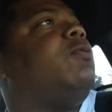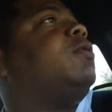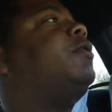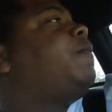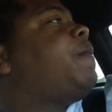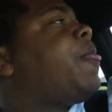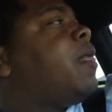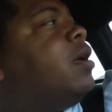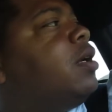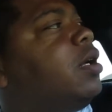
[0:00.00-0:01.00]

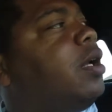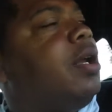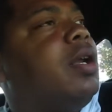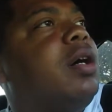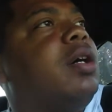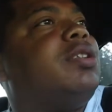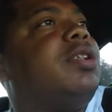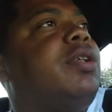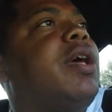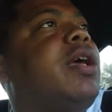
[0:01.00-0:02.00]
one, and uh,
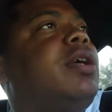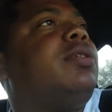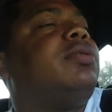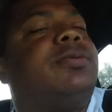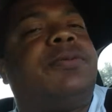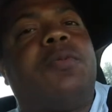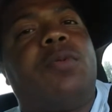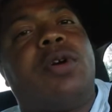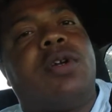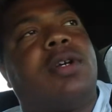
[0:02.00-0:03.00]
today
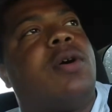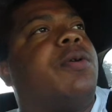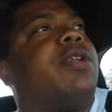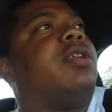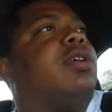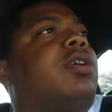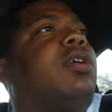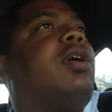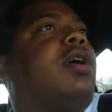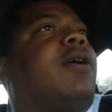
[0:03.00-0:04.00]
we're gonna go get the
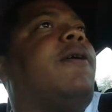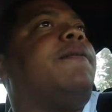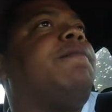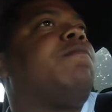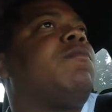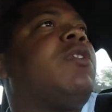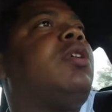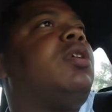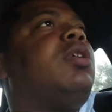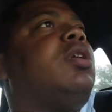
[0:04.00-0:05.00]

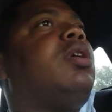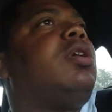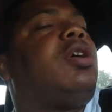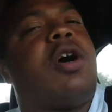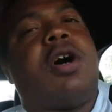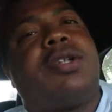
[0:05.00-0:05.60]
uh, car